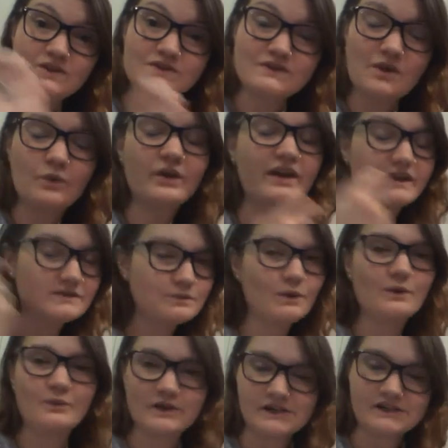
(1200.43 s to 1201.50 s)
So guess
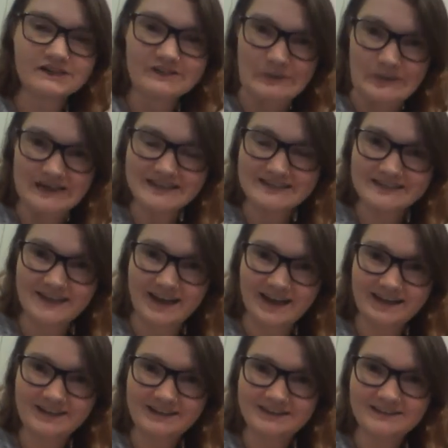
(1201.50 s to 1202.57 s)
what we are going to
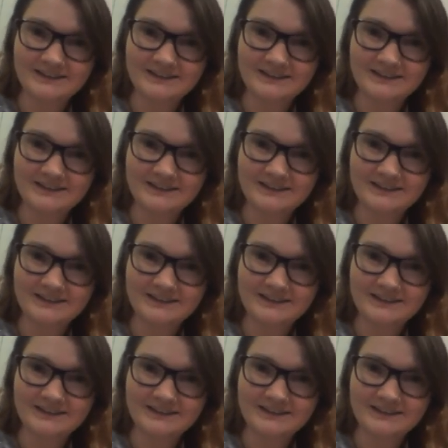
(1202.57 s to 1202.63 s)
say?